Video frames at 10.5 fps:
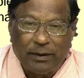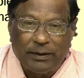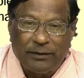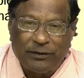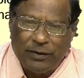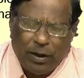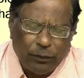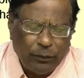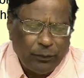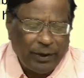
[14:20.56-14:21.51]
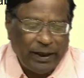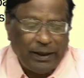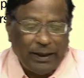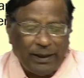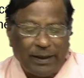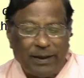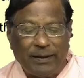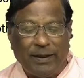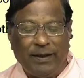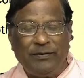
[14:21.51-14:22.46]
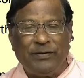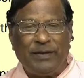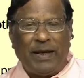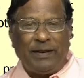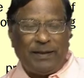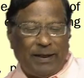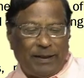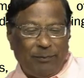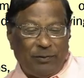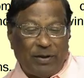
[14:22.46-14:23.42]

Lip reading: It is now widely recognized that atoms